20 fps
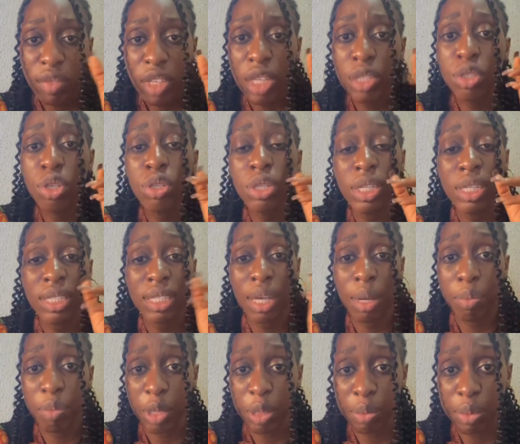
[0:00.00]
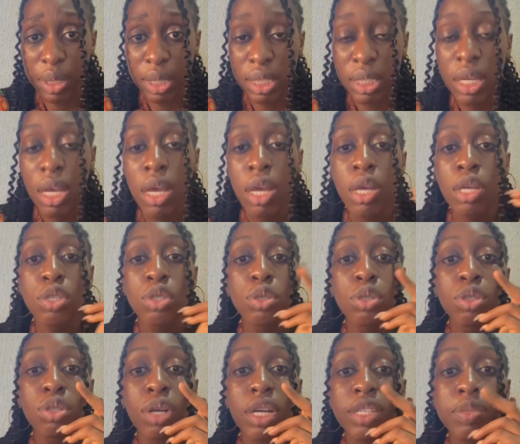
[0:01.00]
Neonates are babies,
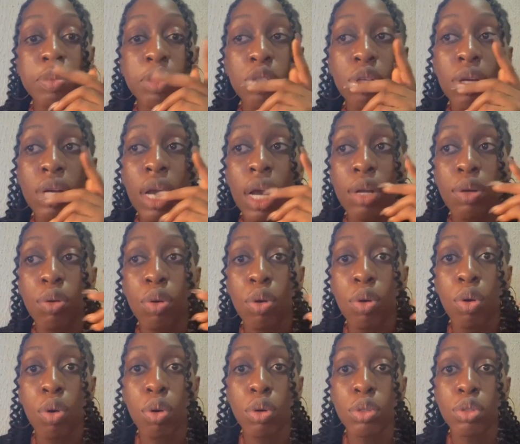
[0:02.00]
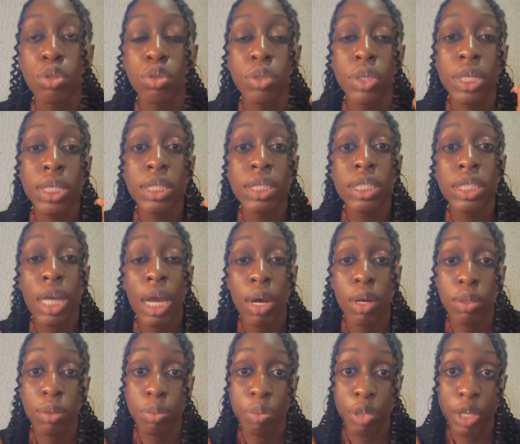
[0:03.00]
so transmission can occur during
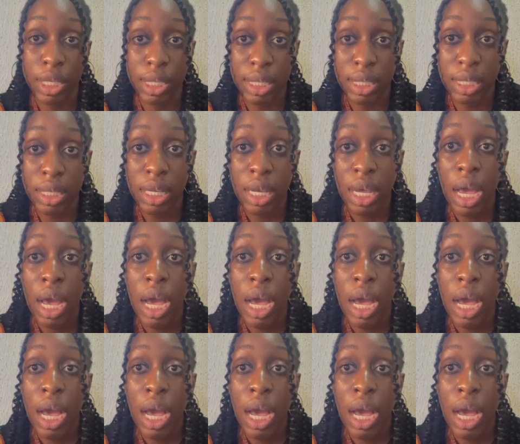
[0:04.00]
childbirth,